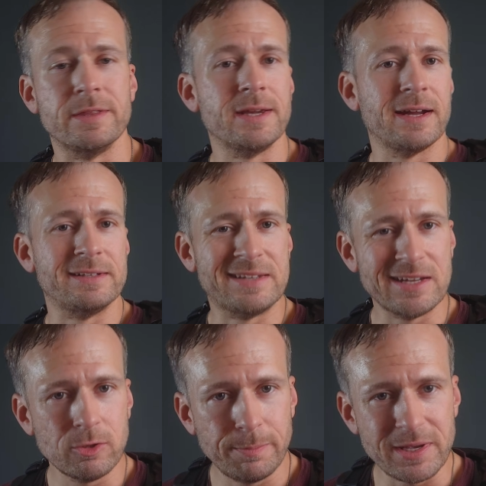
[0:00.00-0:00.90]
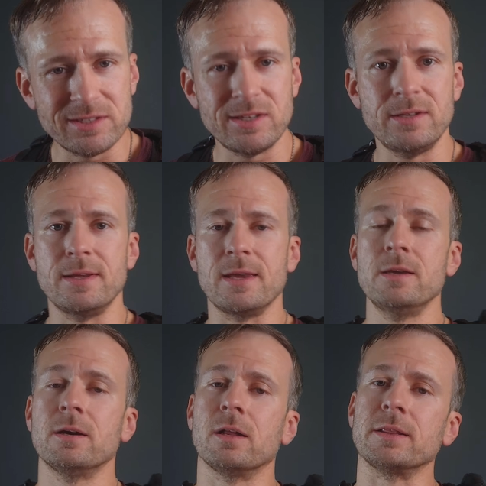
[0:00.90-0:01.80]
the ideal
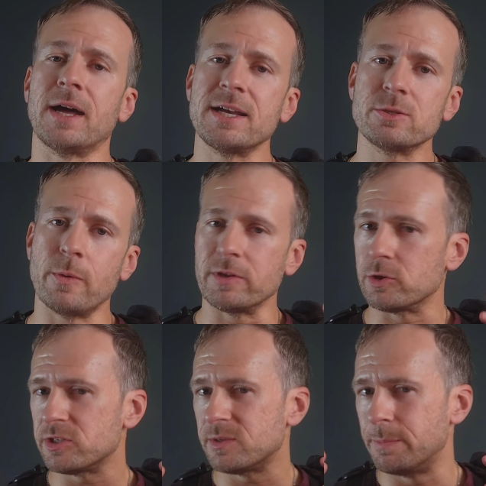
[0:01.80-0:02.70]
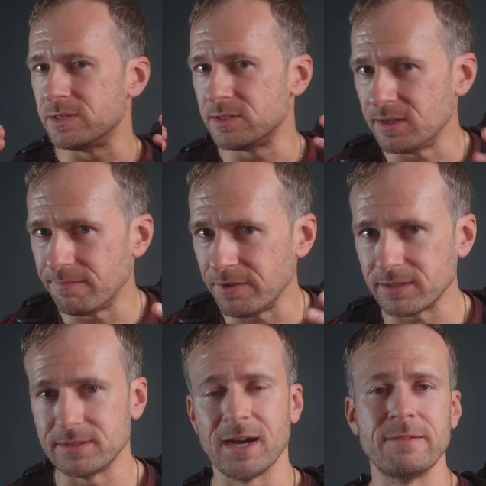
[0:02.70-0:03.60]
BCD aligns with your
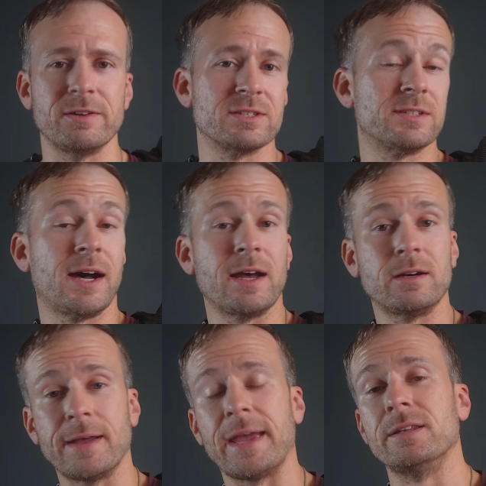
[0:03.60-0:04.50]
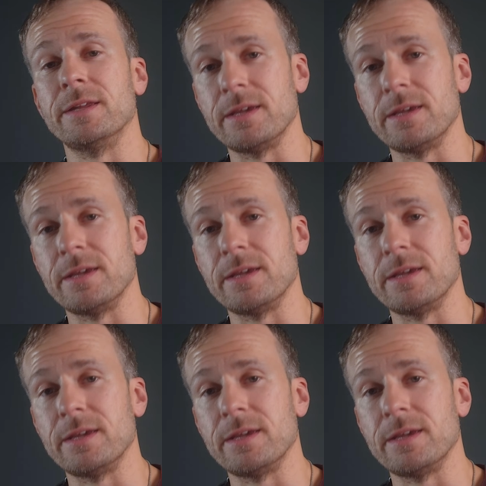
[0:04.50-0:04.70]
specific diving style and